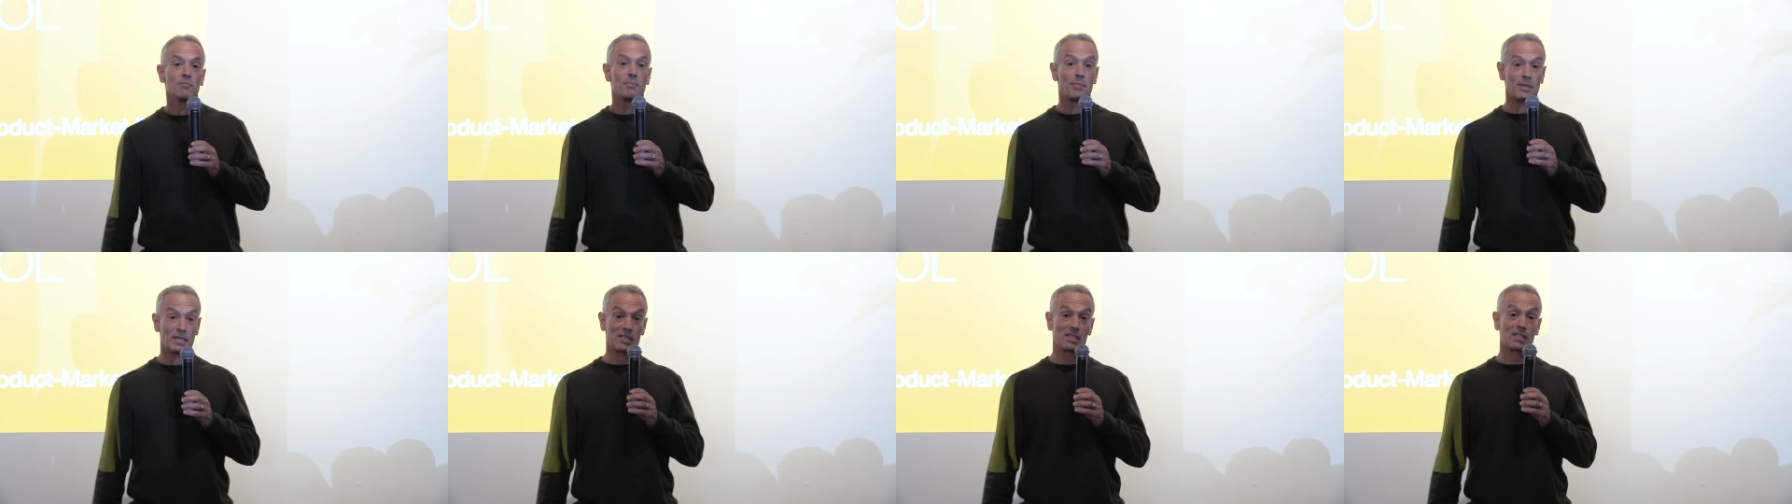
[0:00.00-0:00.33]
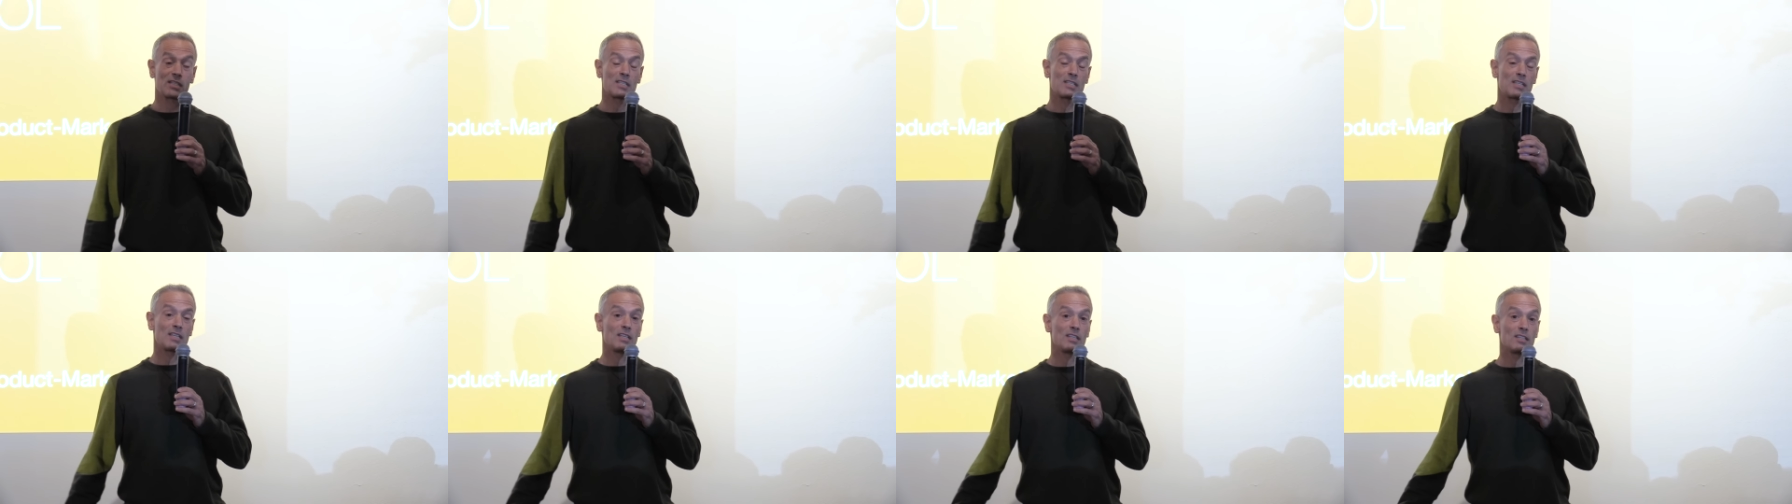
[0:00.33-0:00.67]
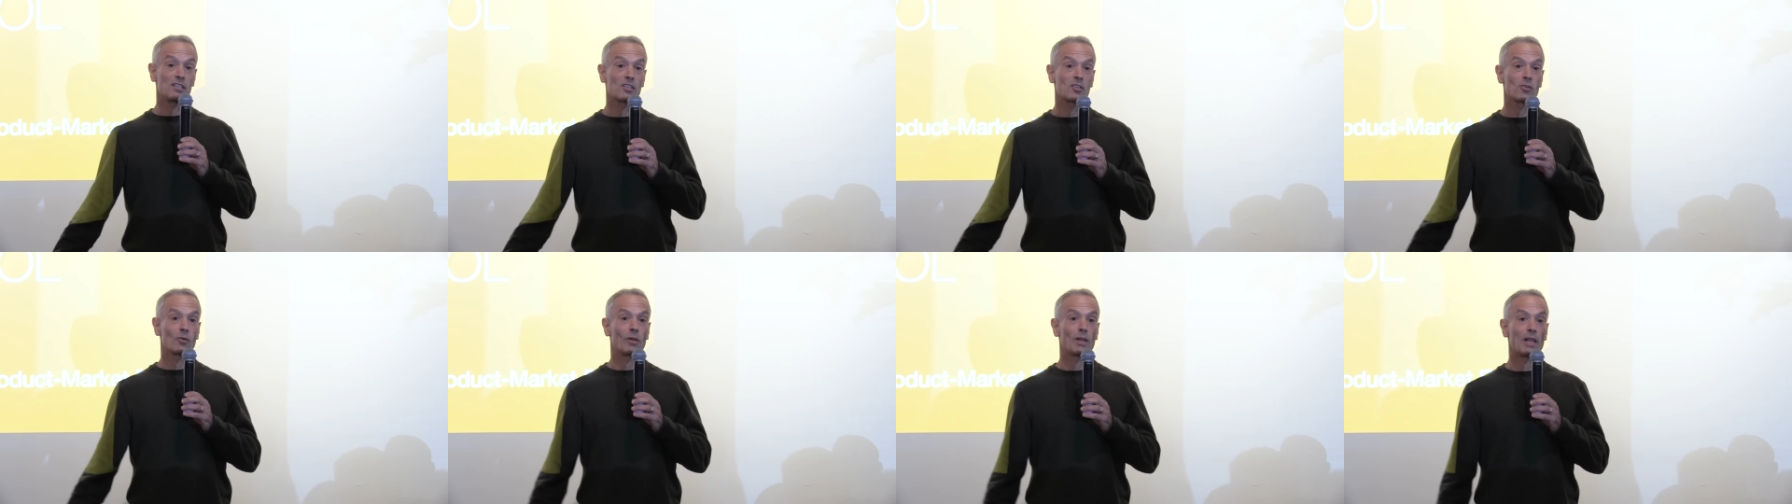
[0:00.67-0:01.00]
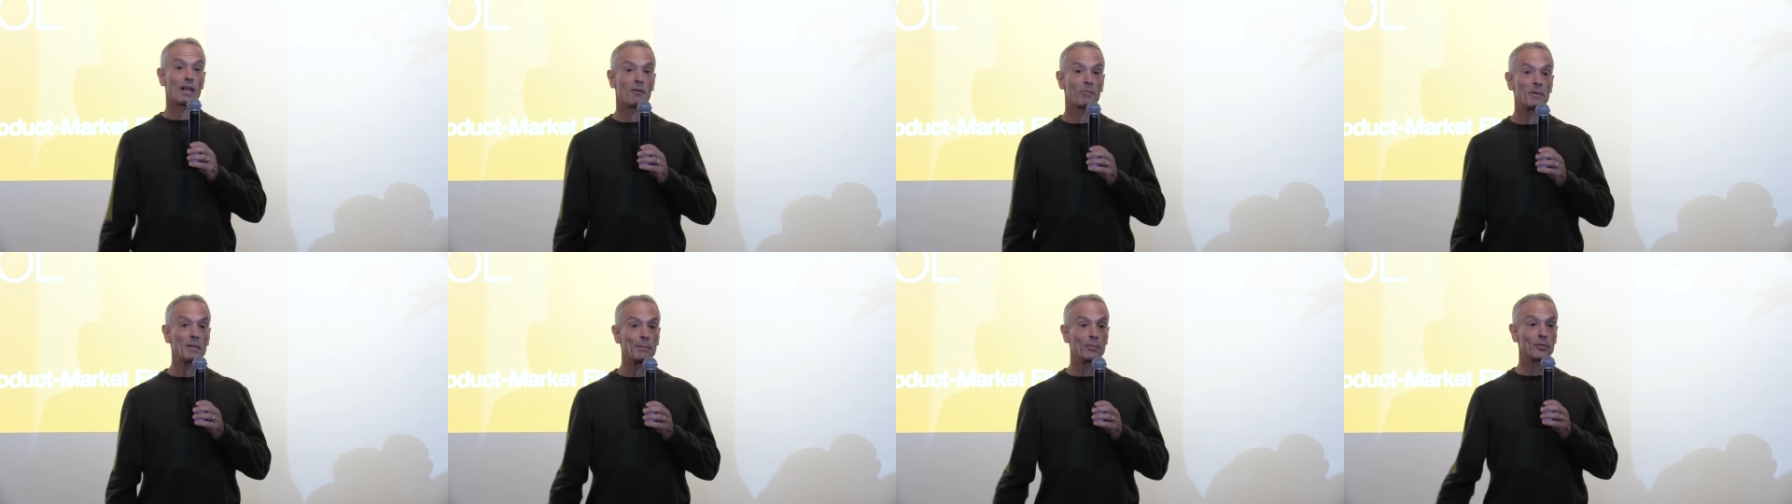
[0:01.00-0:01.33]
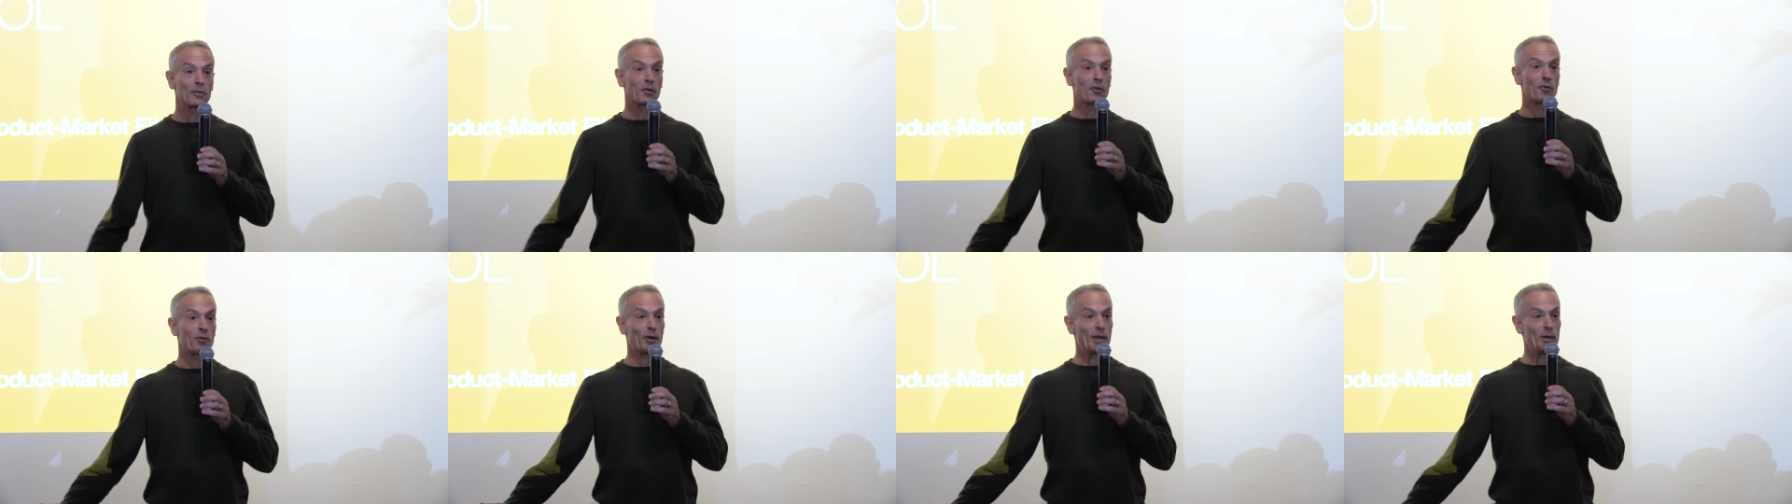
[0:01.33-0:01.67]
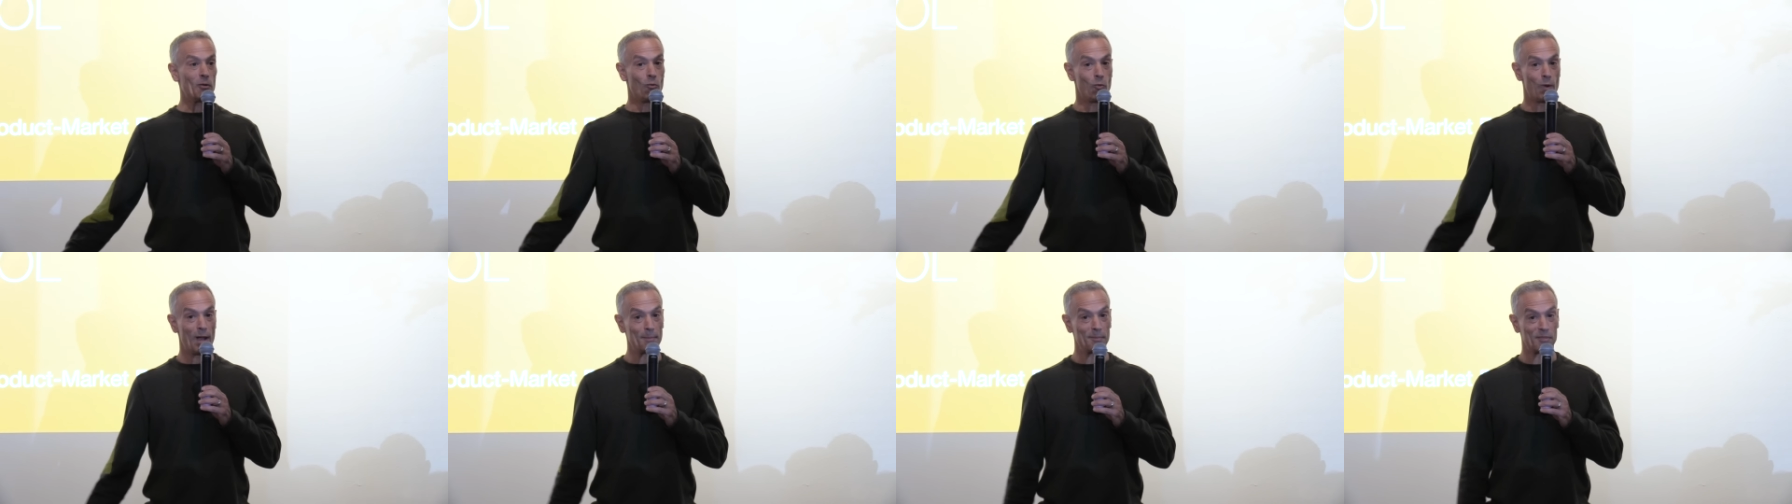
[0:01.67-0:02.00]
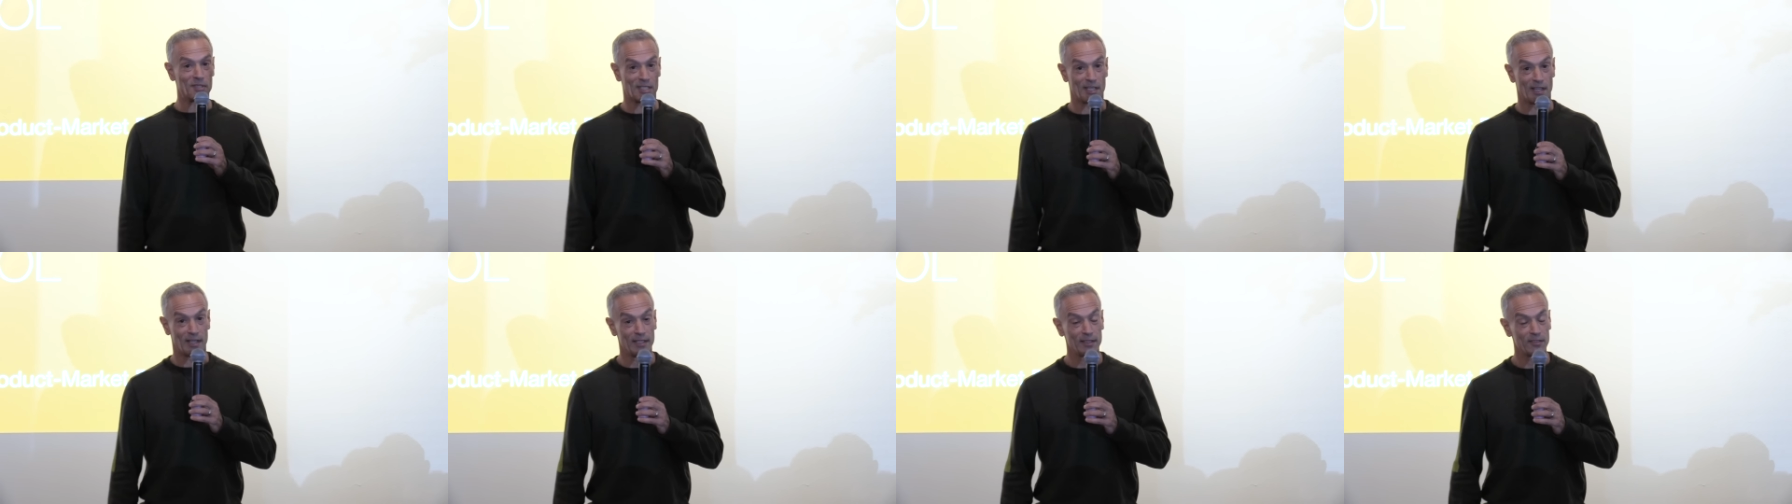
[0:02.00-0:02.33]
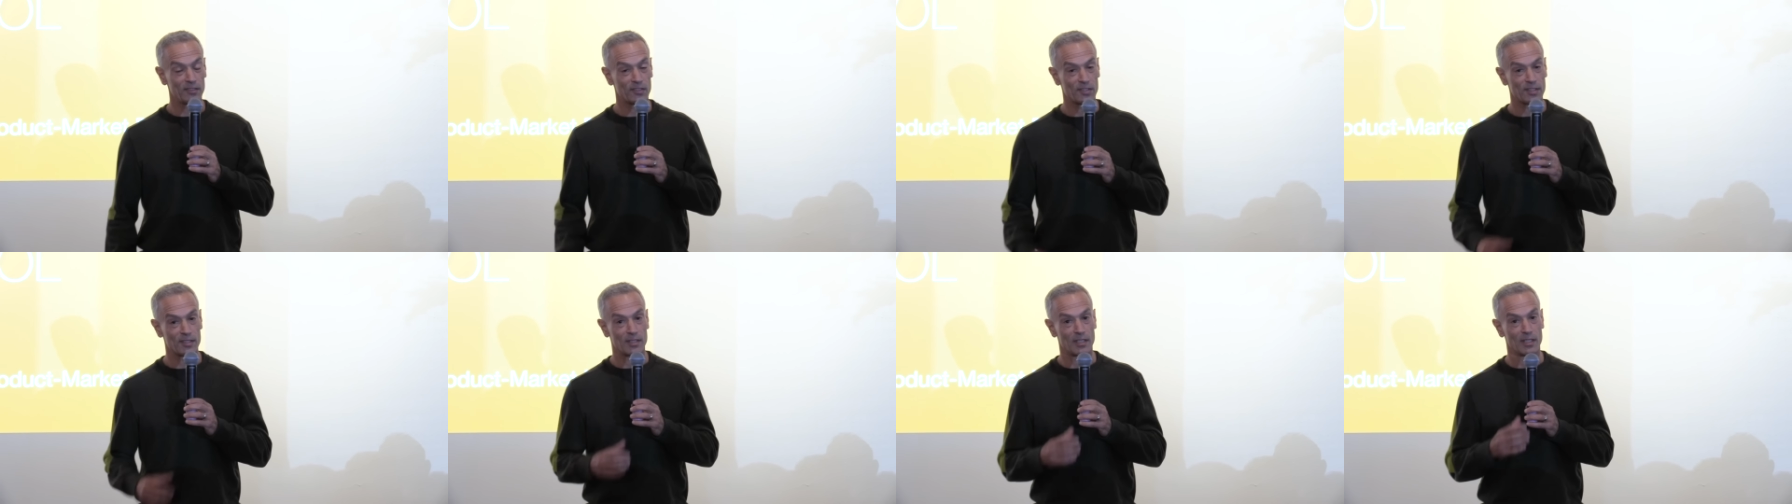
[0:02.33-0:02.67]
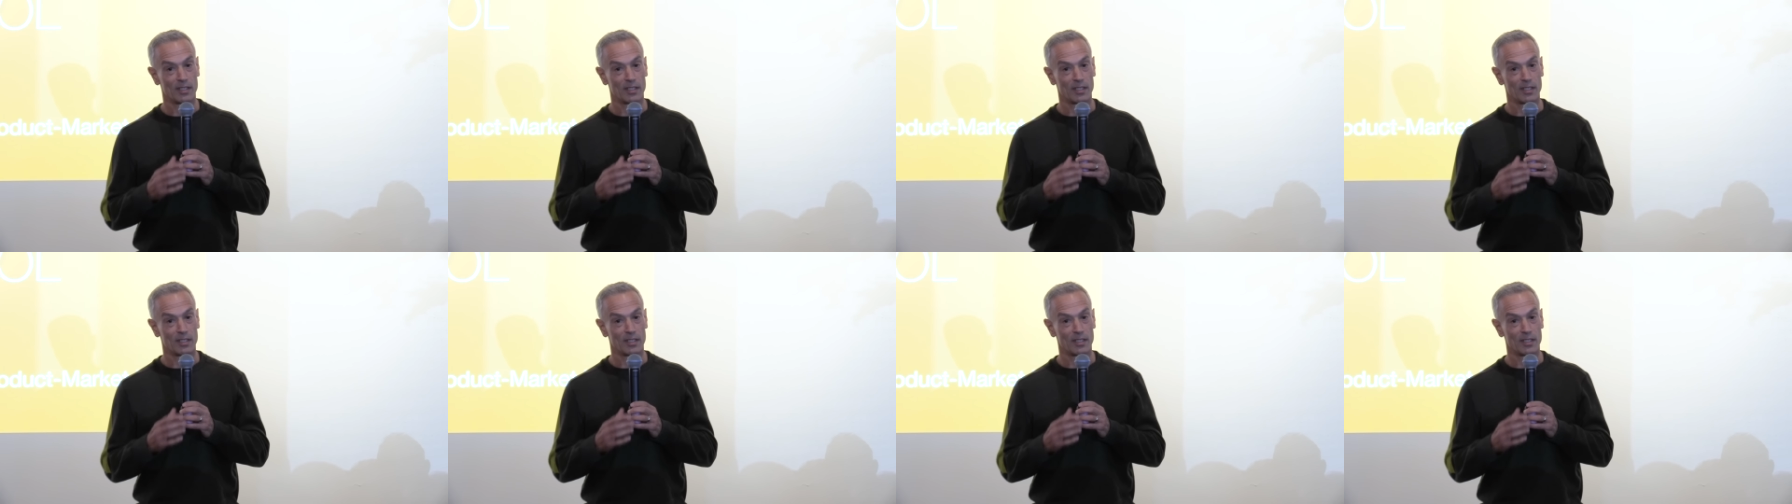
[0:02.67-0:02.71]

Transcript: businesses to allow people to create websites.